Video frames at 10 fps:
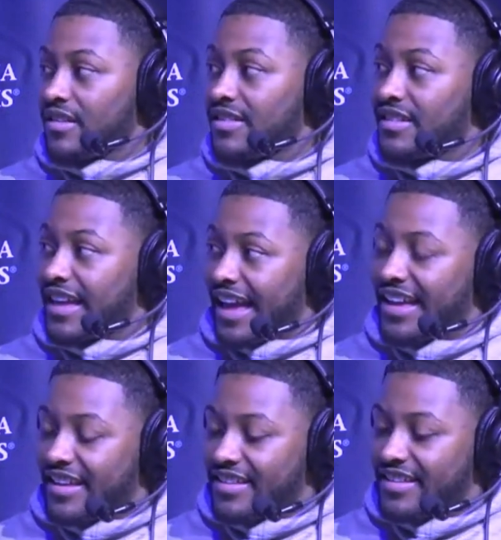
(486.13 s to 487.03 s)

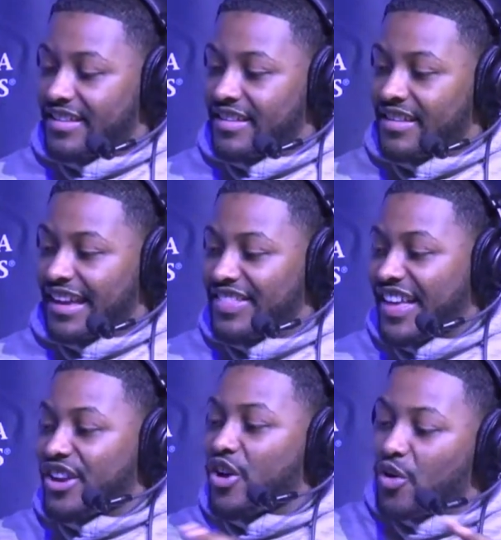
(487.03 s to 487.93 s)
And in
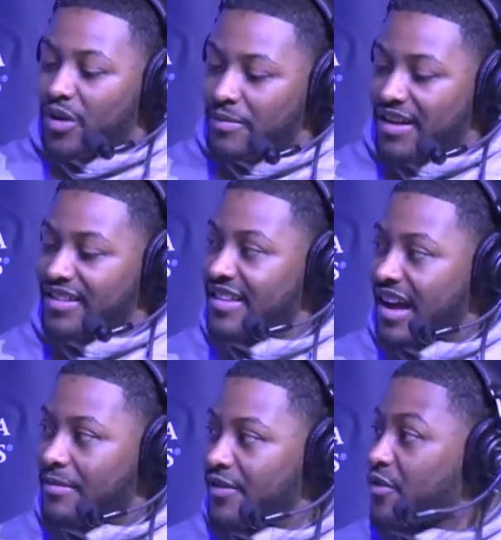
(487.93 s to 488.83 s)
that whole amount of
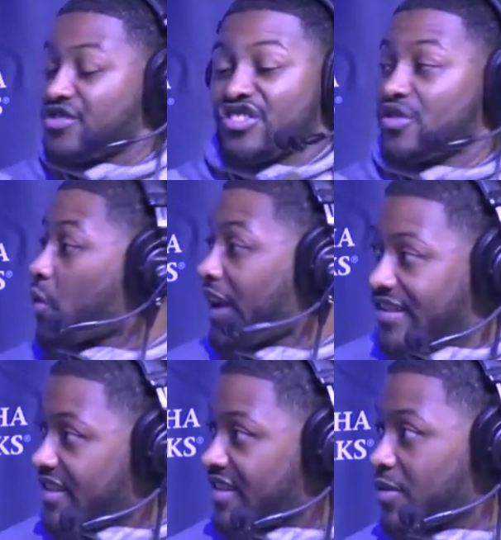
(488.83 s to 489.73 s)
time, everyone's just waiting to see